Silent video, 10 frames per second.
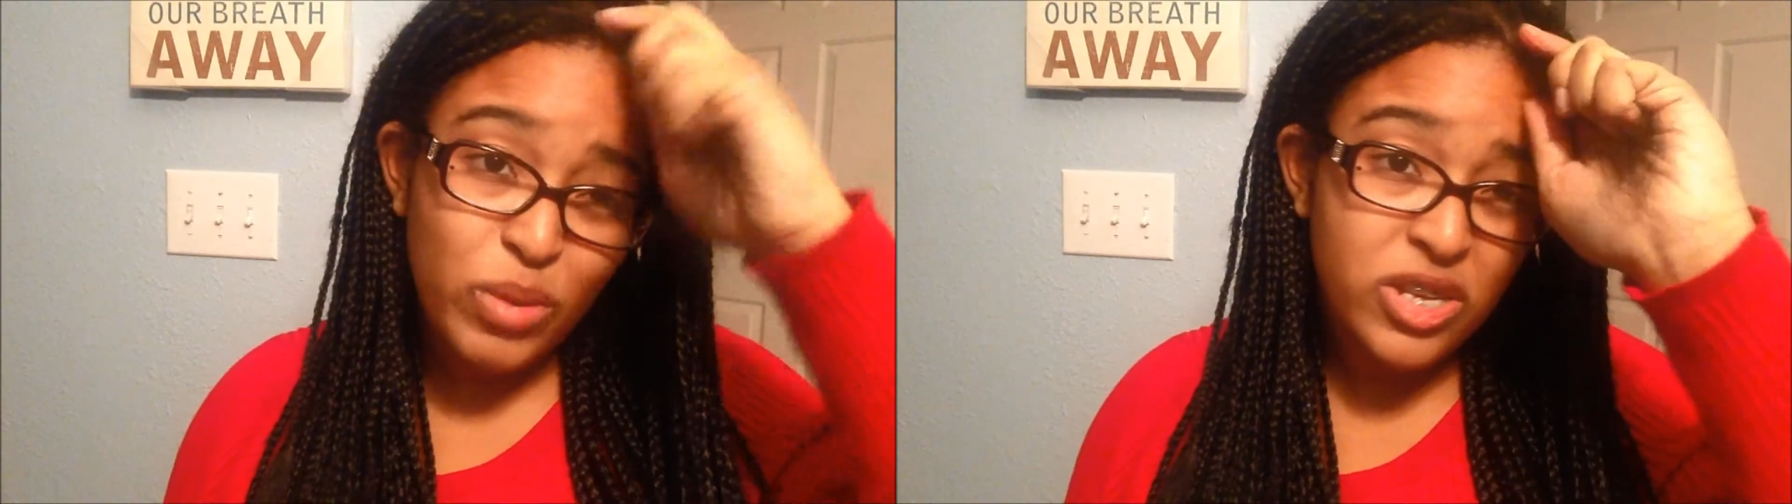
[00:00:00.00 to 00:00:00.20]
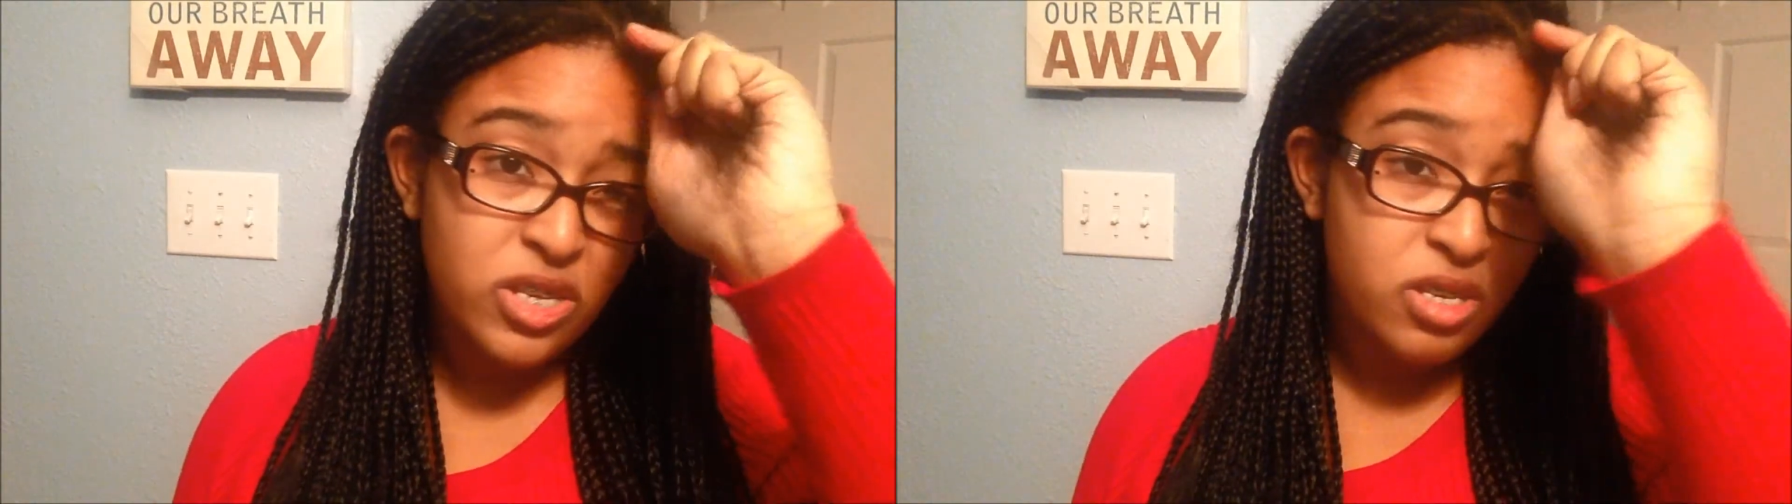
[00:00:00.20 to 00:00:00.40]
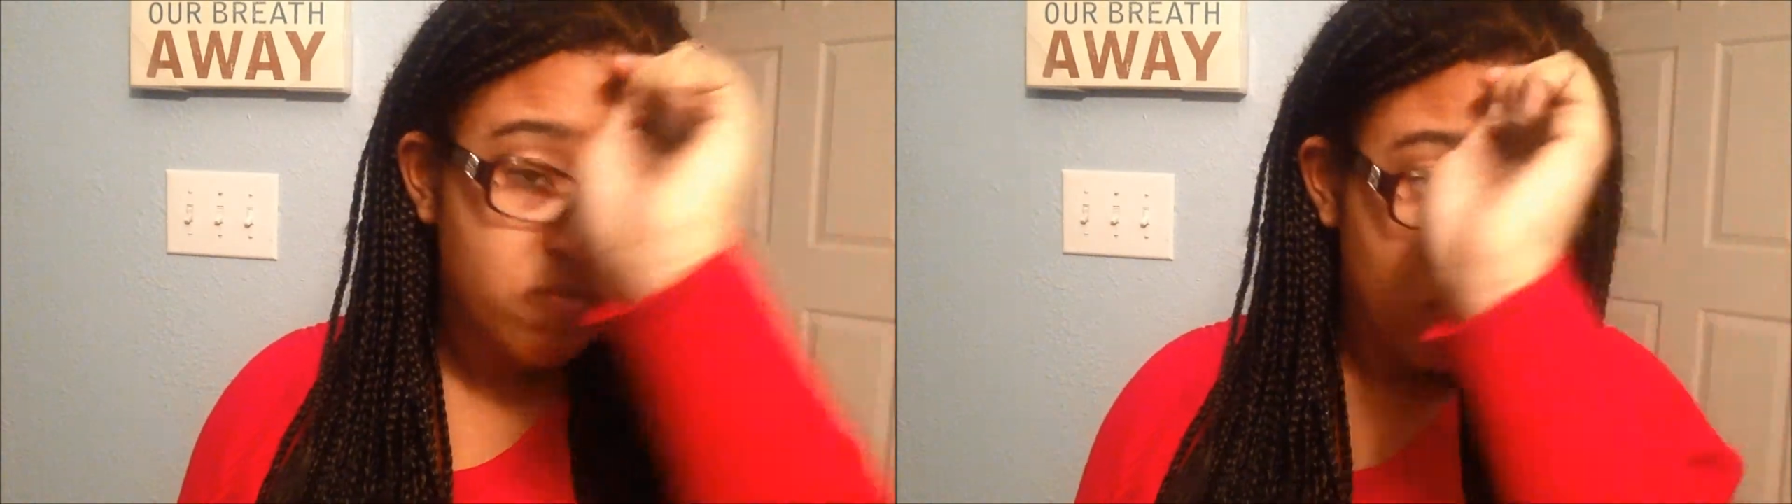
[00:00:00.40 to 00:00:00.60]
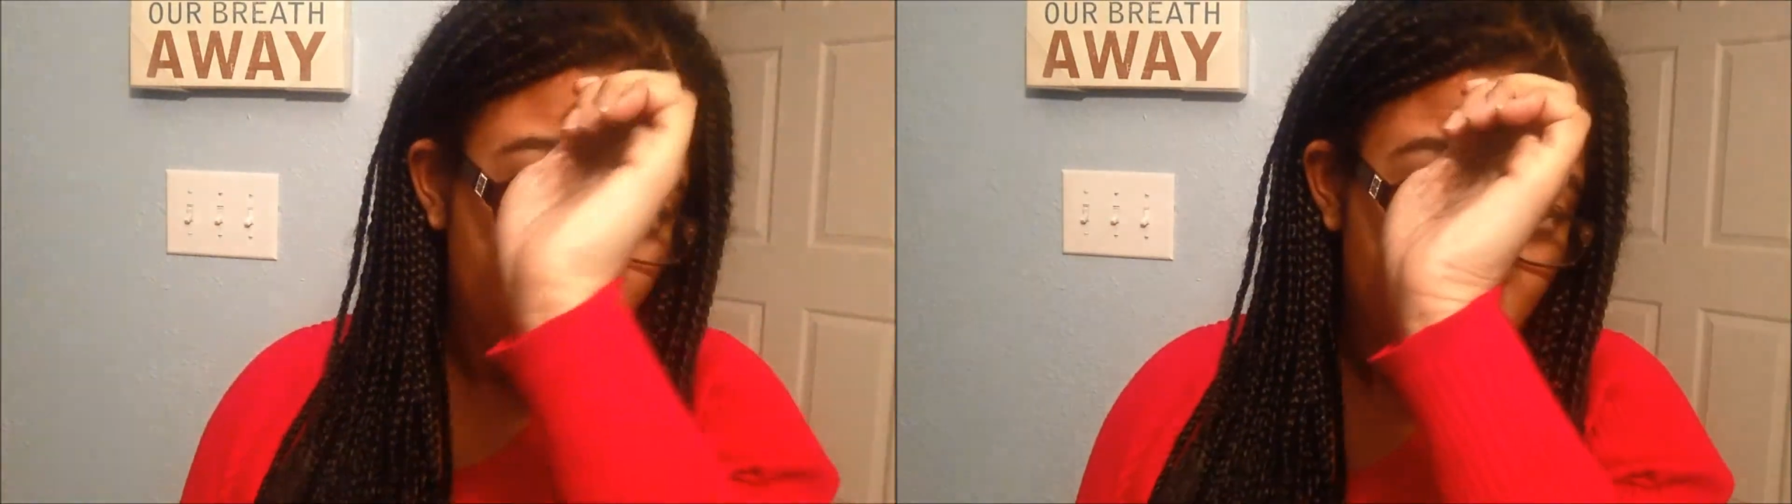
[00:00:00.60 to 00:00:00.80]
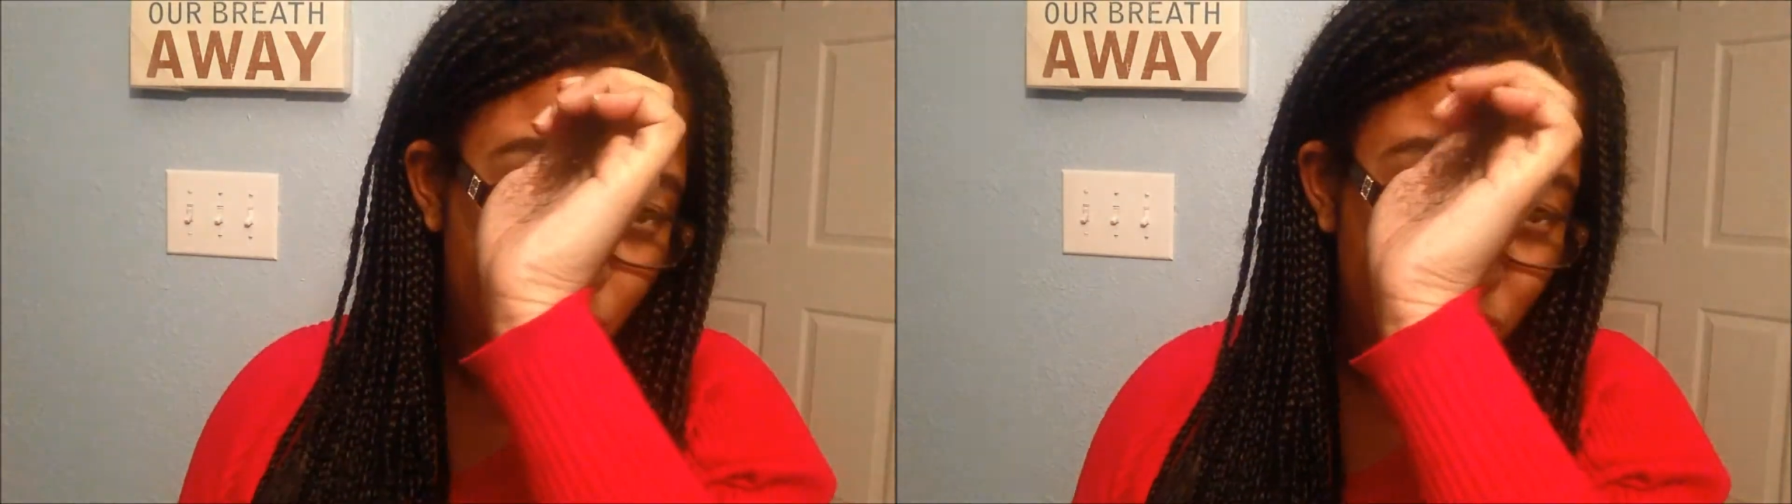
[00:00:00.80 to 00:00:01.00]
we
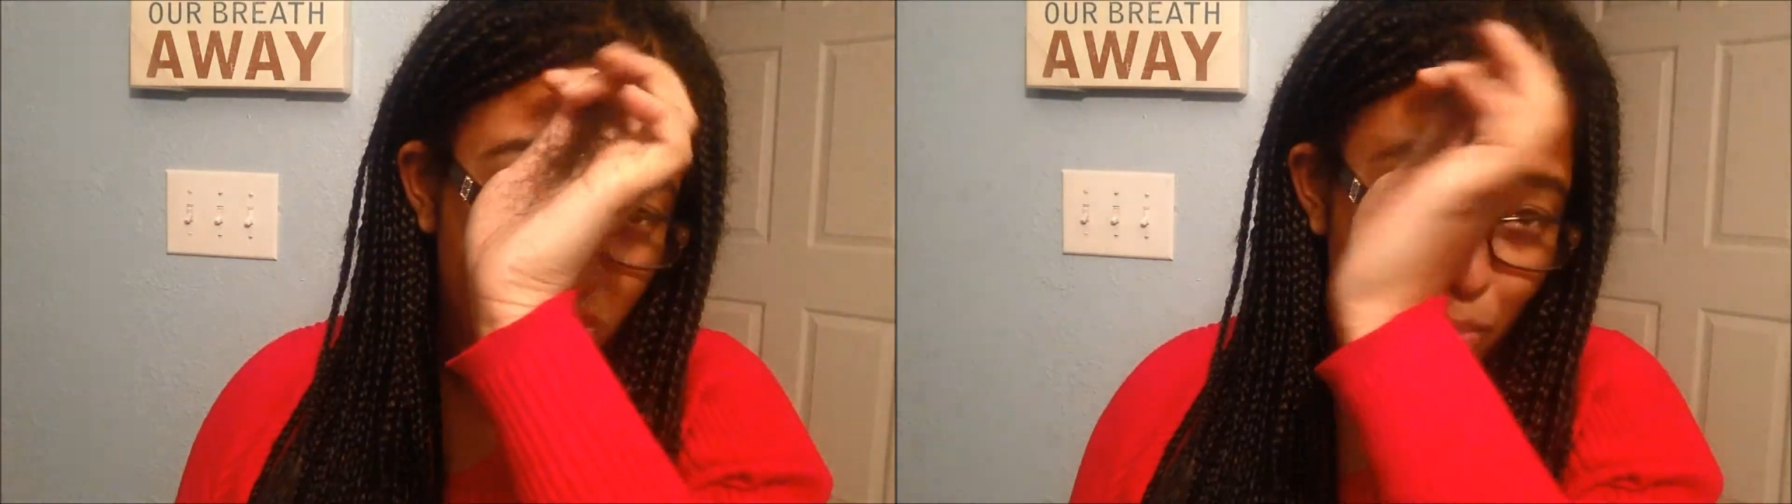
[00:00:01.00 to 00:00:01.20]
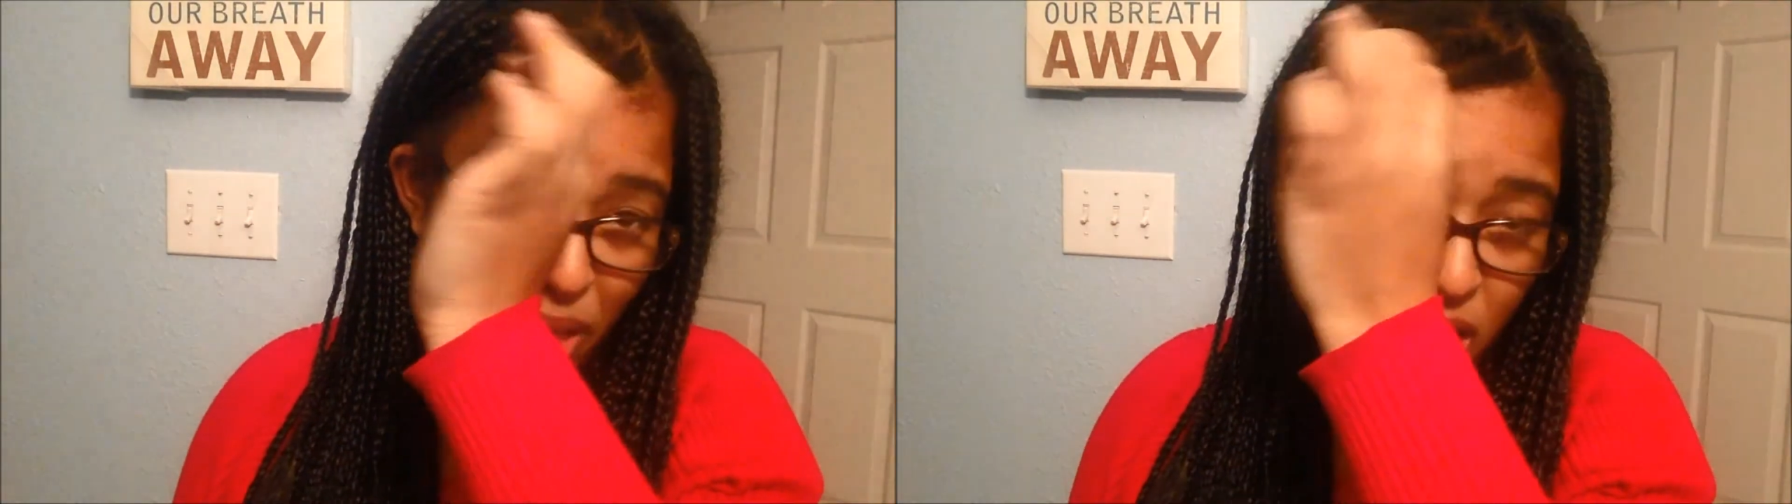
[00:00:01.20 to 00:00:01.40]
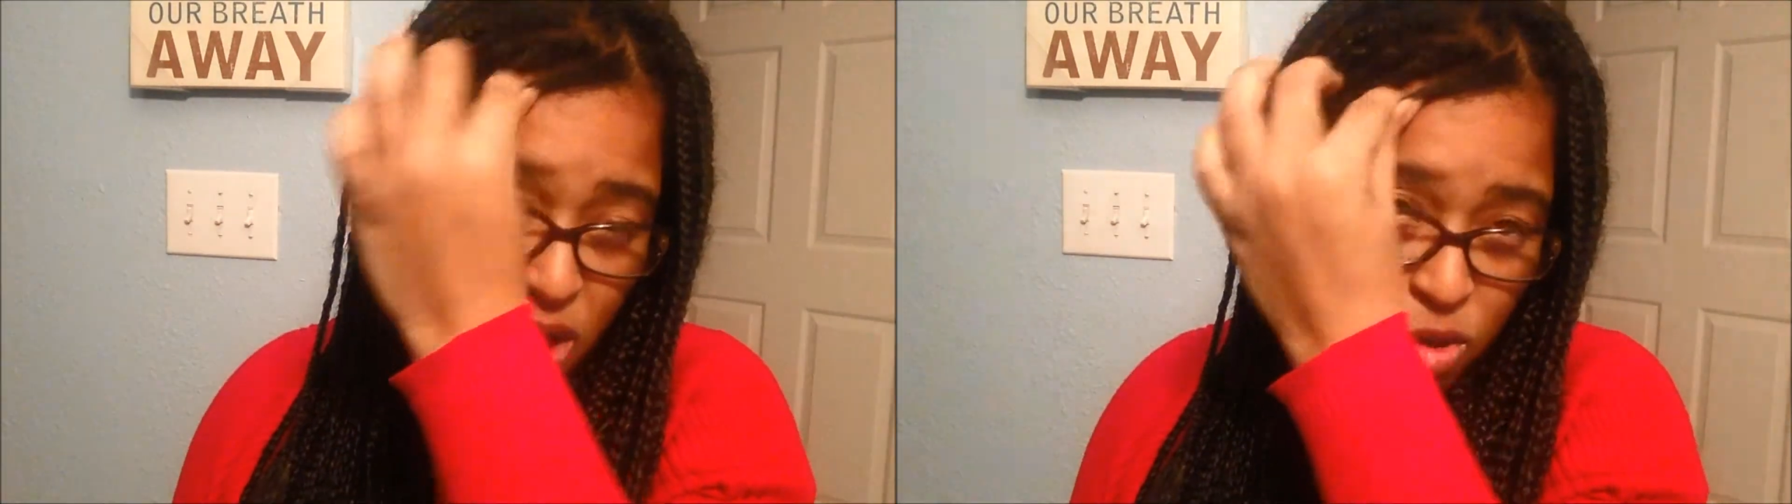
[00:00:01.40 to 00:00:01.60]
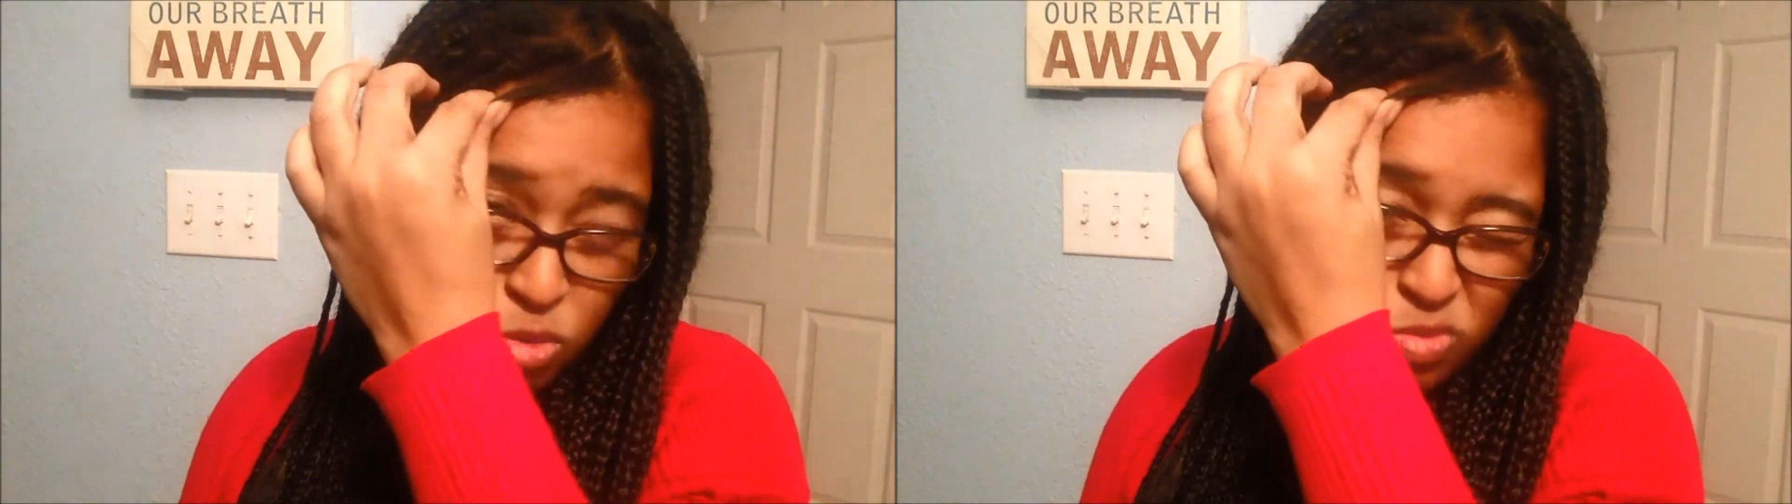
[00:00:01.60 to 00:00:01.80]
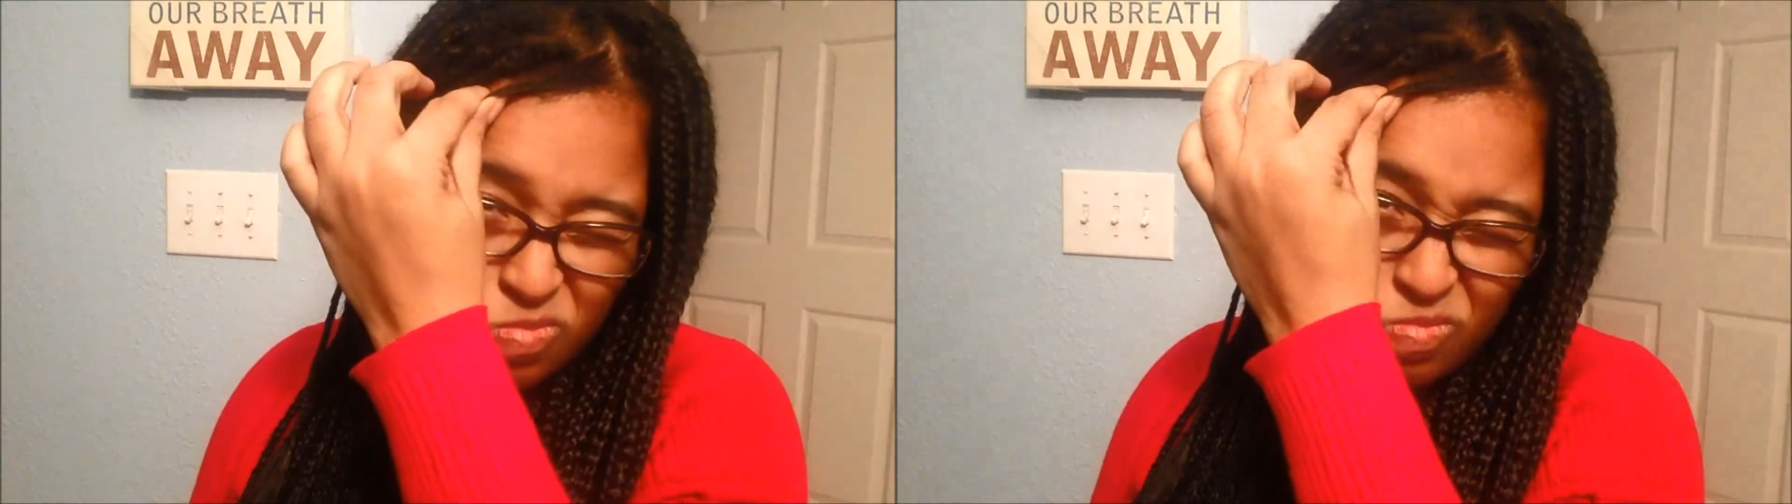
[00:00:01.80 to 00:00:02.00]
lose
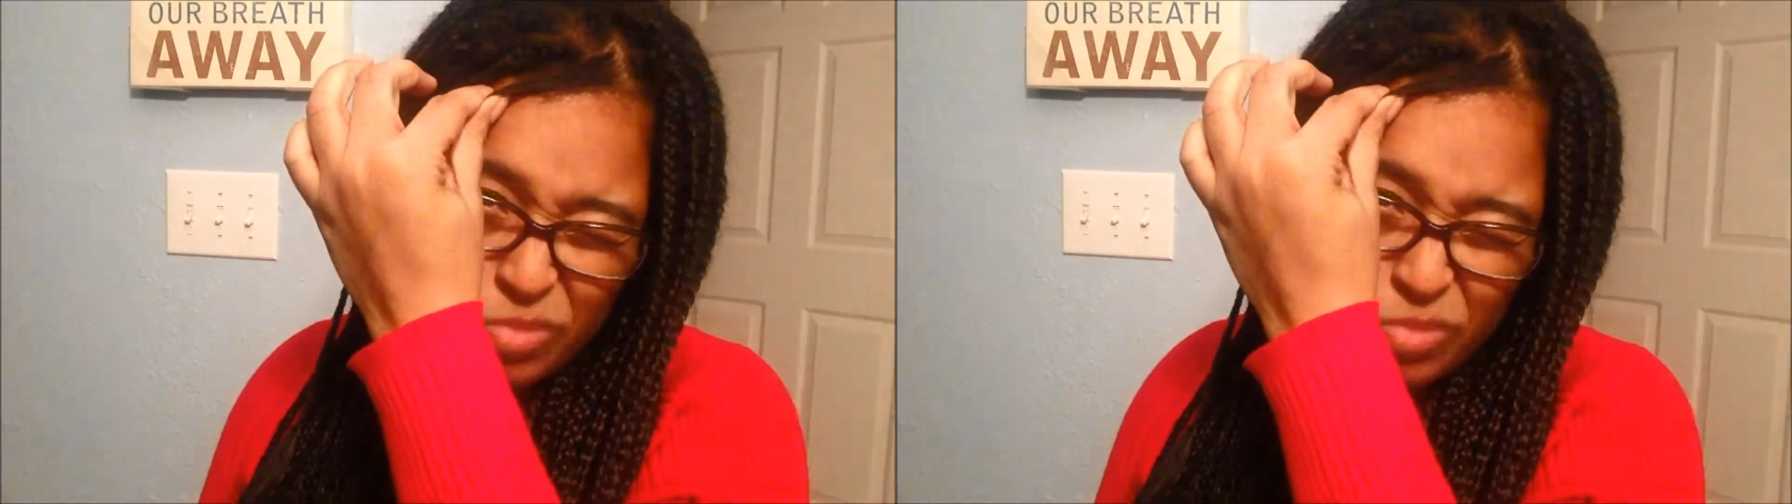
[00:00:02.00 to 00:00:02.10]
about